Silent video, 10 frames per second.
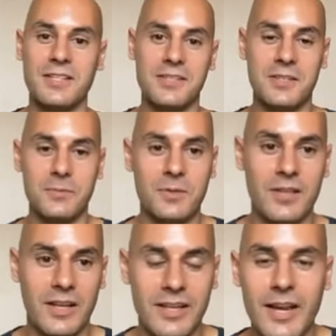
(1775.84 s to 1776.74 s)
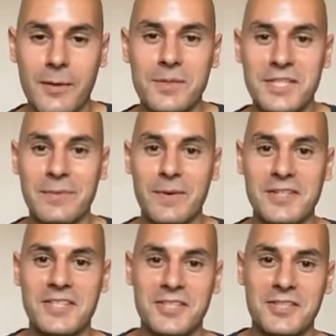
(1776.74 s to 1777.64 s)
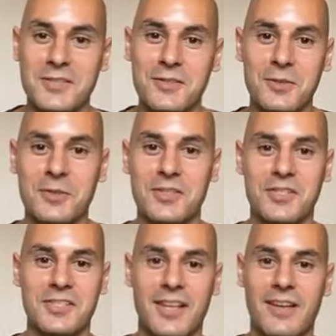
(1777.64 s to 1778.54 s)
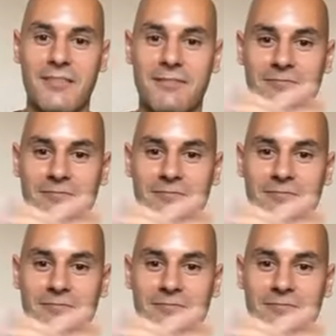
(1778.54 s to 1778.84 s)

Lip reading: someone like, yeah, I'm a Czech practitioner too, it's just like